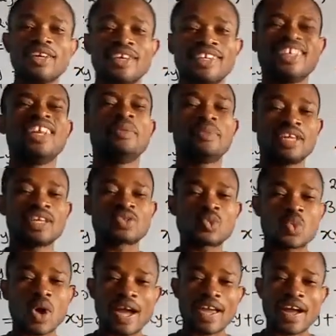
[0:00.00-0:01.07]
eliminate
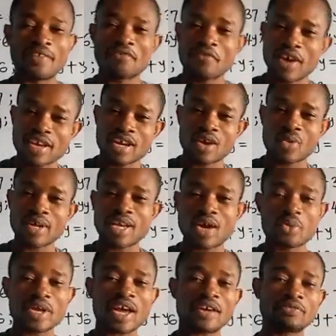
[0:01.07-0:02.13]
y and find out whether
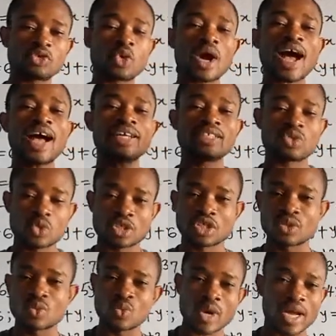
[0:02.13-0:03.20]
we have to add
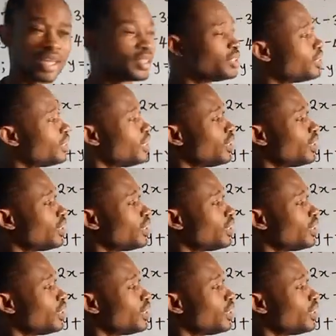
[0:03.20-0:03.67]
equation 1,